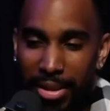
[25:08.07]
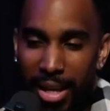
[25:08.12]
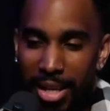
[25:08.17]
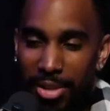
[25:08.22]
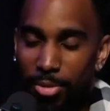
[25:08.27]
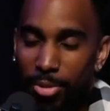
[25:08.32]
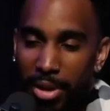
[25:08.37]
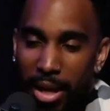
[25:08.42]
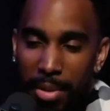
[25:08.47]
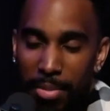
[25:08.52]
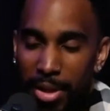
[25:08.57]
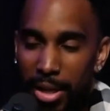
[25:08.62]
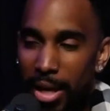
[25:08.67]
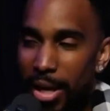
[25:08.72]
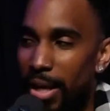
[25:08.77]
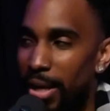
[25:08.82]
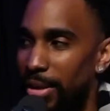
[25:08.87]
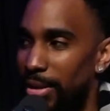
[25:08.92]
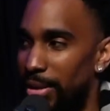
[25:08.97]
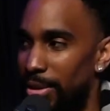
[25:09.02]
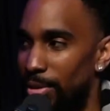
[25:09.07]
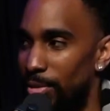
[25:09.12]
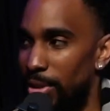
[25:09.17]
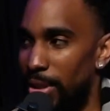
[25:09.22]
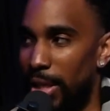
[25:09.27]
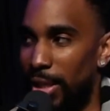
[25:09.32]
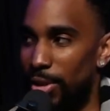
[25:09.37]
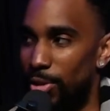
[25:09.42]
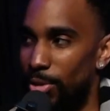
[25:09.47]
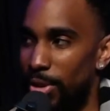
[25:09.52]
that's what gave me an 8 because it was a
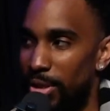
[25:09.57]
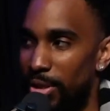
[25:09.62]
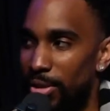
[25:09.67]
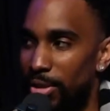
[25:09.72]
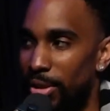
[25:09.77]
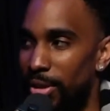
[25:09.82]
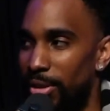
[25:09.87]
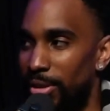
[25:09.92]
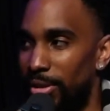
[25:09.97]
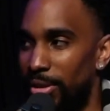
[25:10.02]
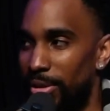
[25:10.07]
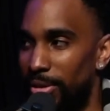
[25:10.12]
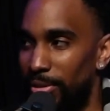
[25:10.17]
lot of twists and turns.